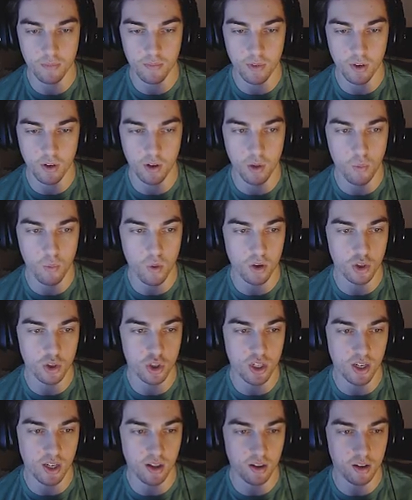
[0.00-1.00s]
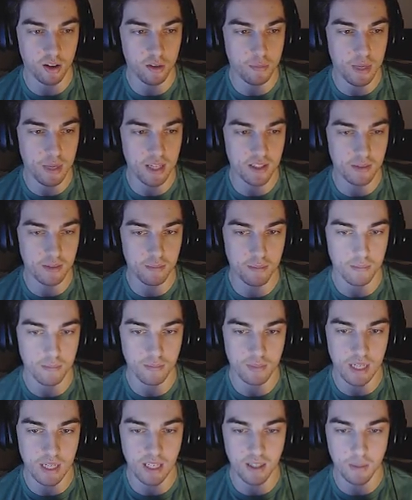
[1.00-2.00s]
Only one shell? You pissing,
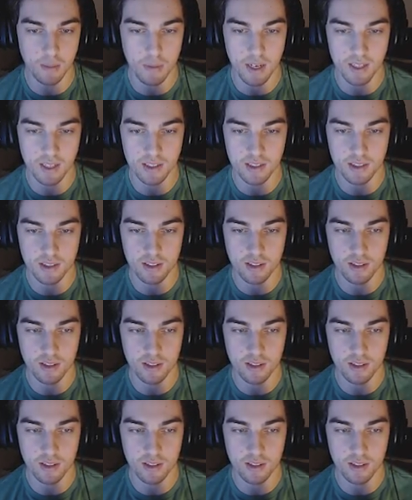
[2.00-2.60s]
taking the piss?